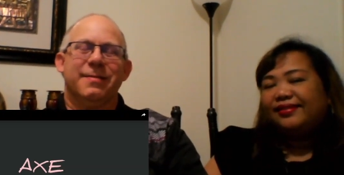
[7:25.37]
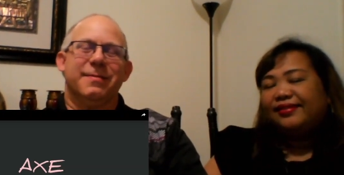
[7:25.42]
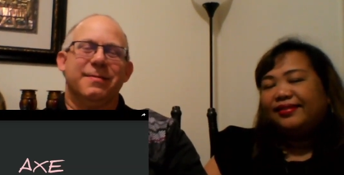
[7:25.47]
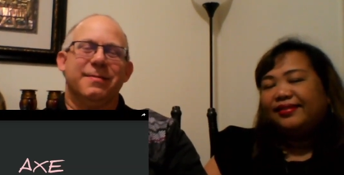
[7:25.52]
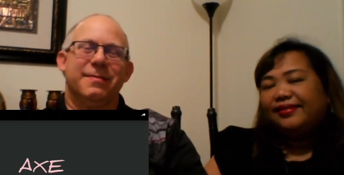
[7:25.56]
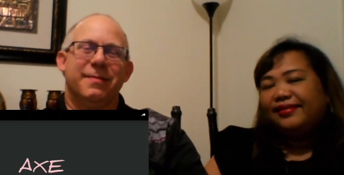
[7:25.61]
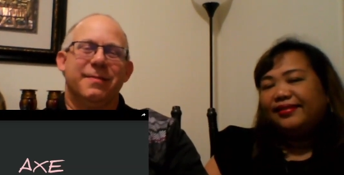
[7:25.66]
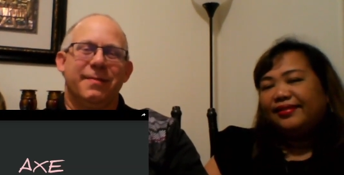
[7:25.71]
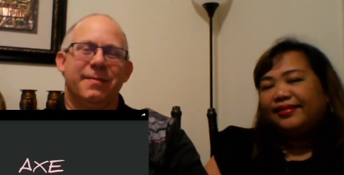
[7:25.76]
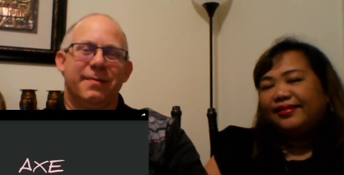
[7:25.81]

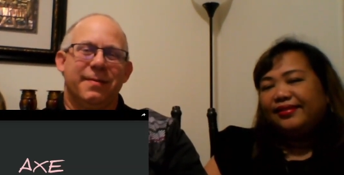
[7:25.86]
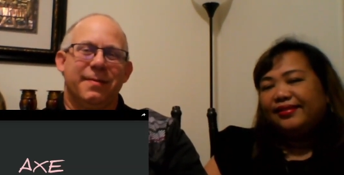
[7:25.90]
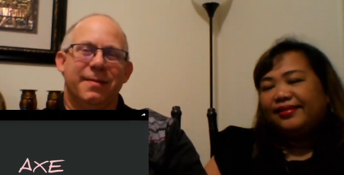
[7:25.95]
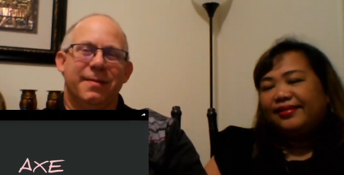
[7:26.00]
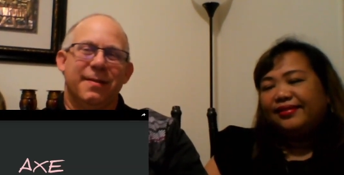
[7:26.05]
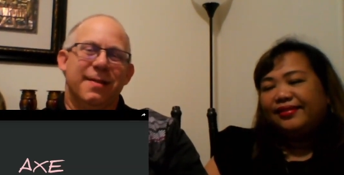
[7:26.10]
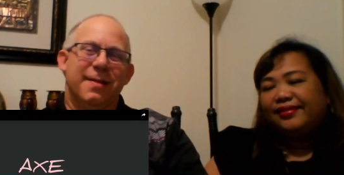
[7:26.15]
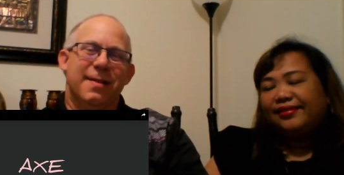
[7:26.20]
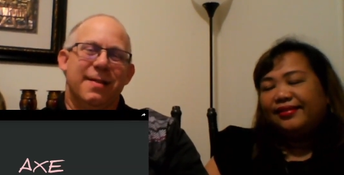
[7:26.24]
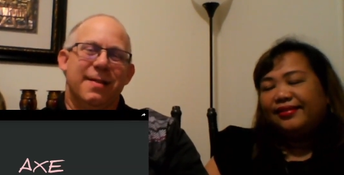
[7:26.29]
Speaker 1: They're,
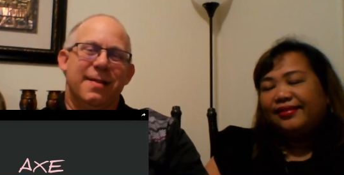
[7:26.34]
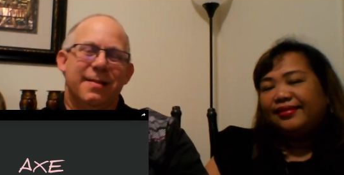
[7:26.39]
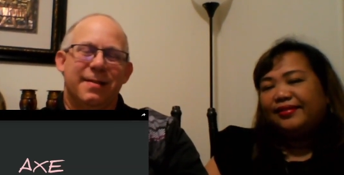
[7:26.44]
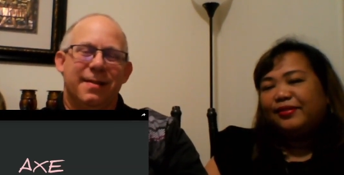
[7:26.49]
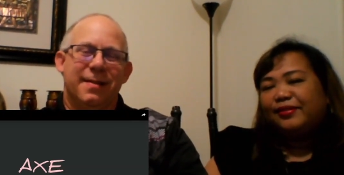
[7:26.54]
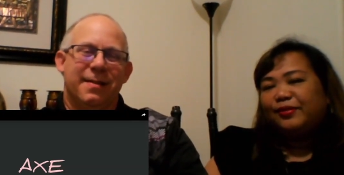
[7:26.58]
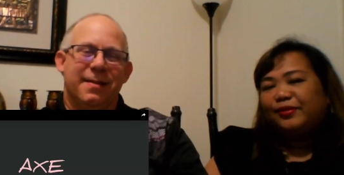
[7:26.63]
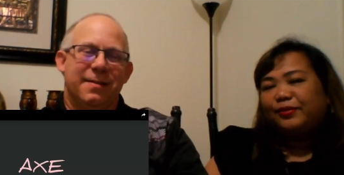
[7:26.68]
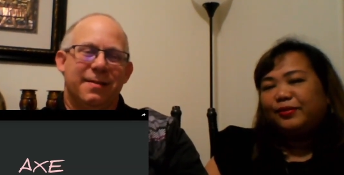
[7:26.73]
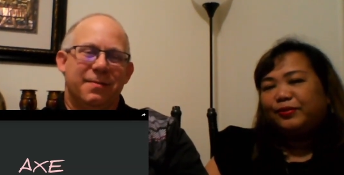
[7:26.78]

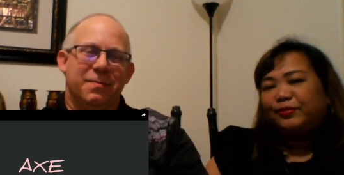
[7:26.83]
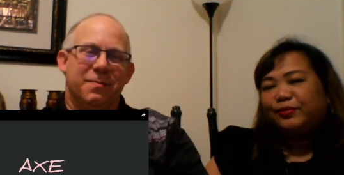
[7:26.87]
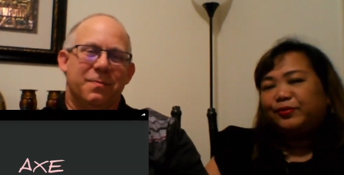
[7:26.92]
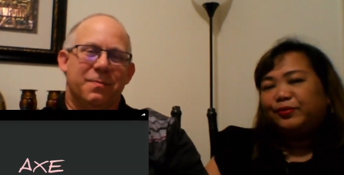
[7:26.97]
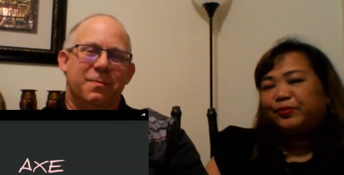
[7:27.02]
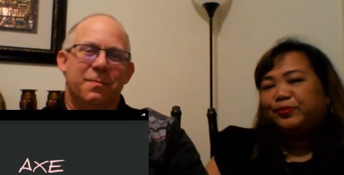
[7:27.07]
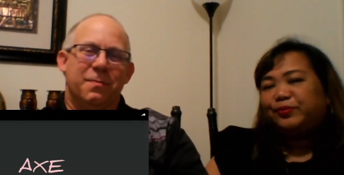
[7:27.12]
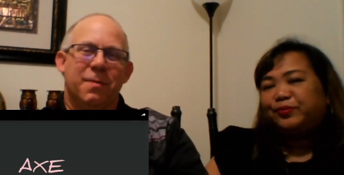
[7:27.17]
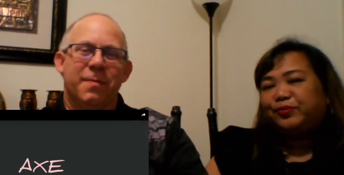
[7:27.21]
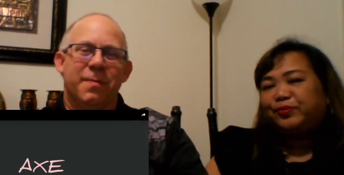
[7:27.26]
the
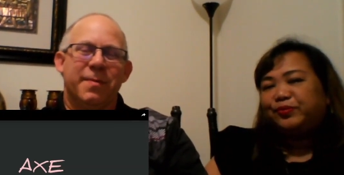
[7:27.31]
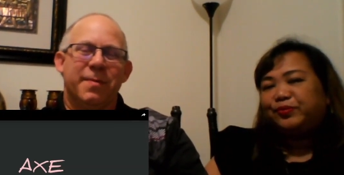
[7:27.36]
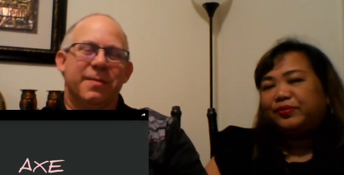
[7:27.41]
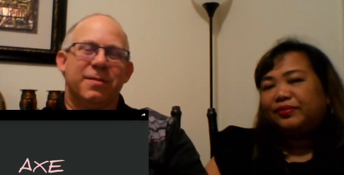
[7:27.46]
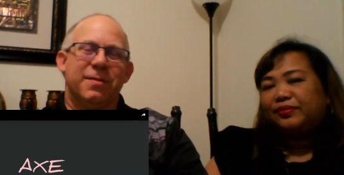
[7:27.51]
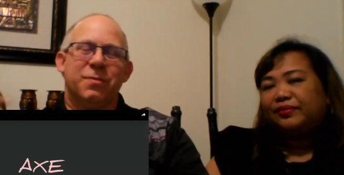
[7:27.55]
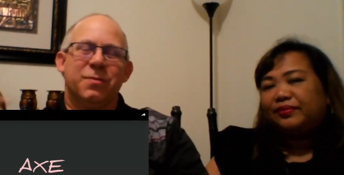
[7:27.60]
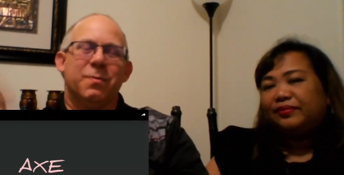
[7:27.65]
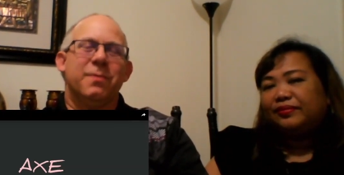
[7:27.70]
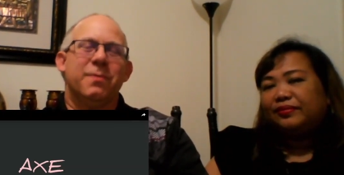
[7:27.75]
woman
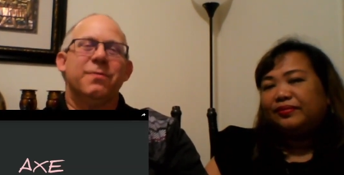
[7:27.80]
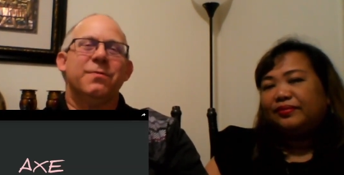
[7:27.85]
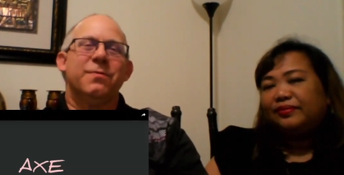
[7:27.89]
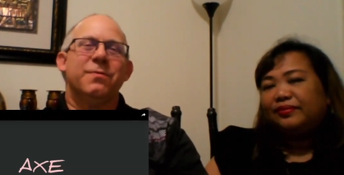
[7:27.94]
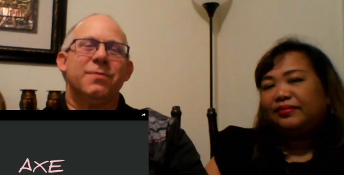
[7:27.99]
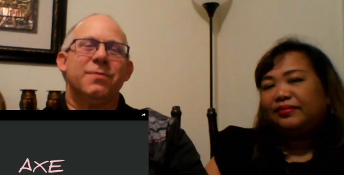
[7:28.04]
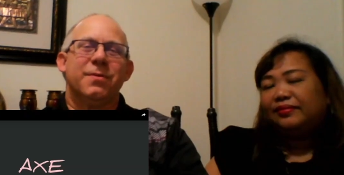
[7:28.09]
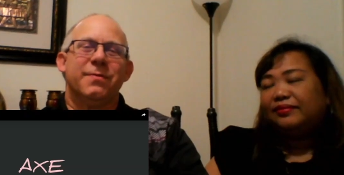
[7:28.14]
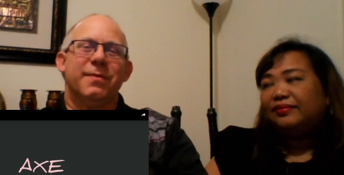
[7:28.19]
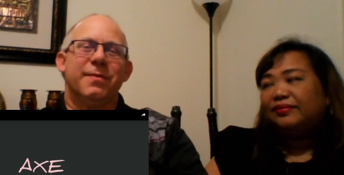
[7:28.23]
swoons
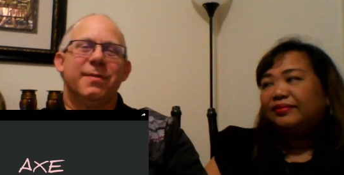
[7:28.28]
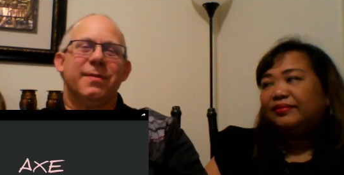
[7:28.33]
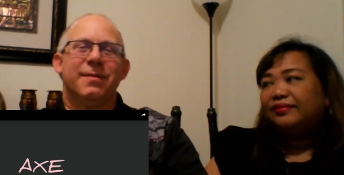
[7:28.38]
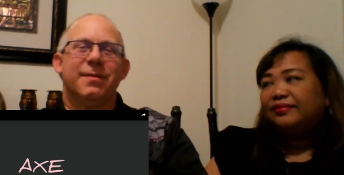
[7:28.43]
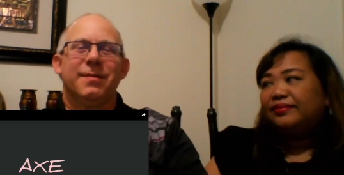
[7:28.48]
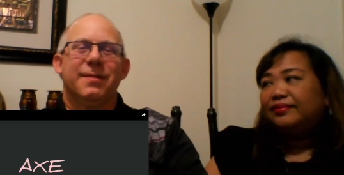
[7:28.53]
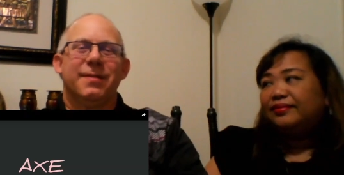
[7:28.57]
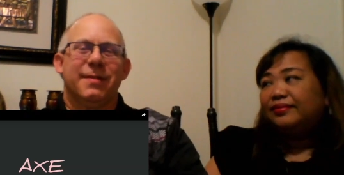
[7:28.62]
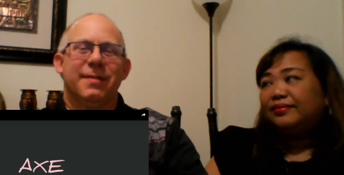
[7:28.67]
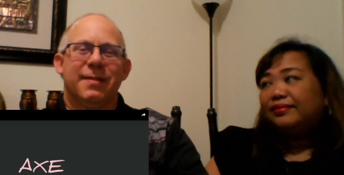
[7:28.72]
over
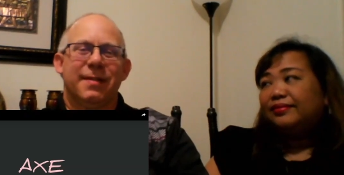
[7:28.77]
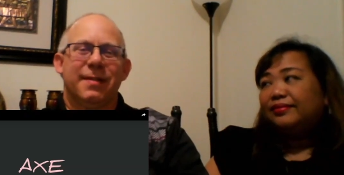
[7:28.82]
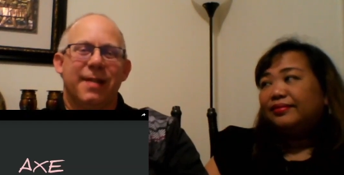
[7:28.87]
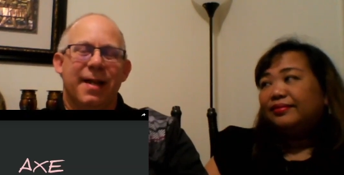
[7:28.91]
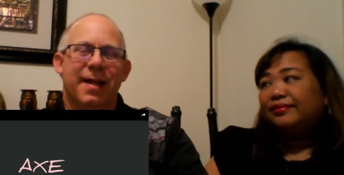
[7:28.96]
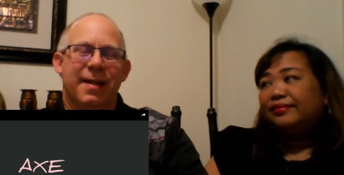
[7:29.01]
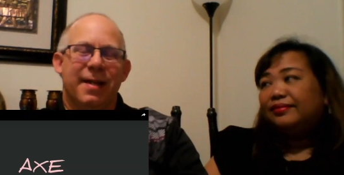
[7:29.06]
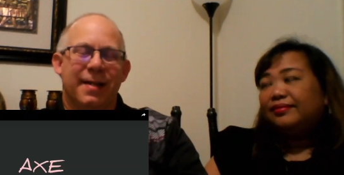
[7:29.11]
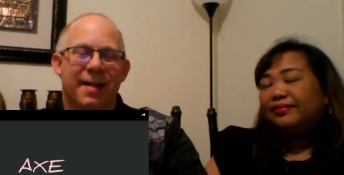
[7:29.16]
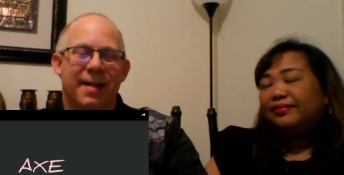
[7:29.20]
uh,
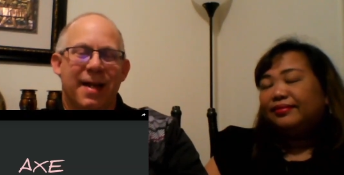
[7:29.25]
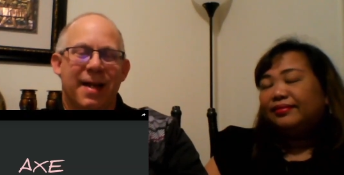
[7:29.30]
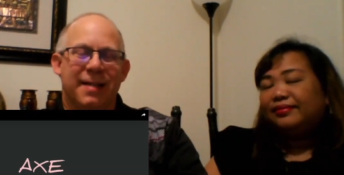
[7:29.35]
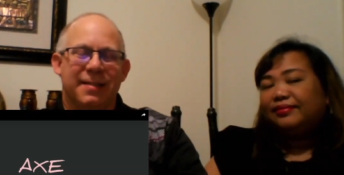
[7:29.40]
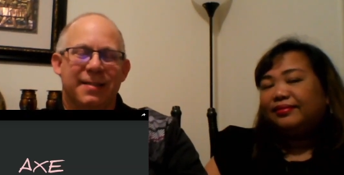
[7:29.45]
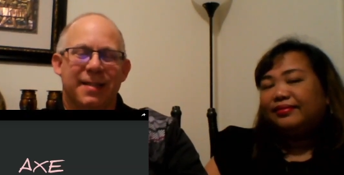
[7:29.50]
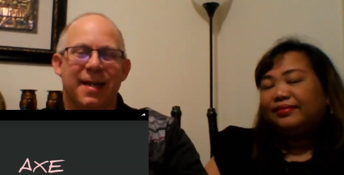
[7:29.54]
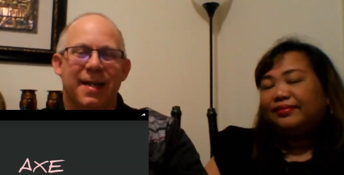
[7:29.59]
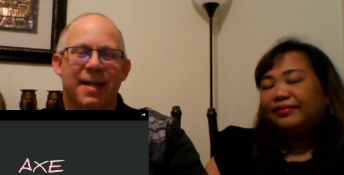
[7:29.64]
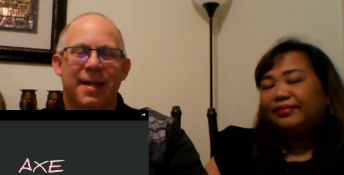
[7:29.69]
an Axe
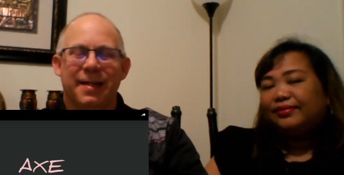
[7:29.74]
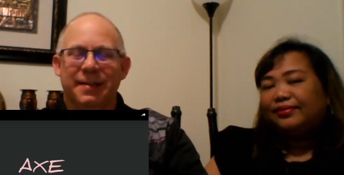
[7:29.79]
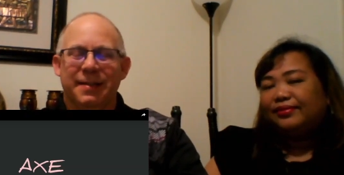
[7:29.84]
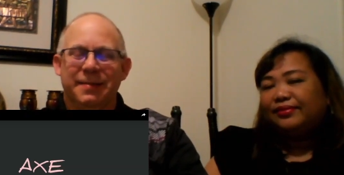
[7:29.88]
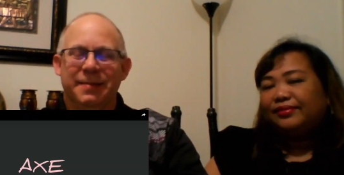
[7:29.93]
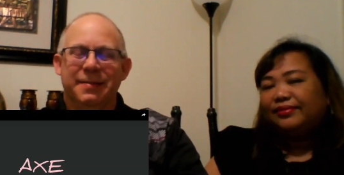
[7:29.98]
guy.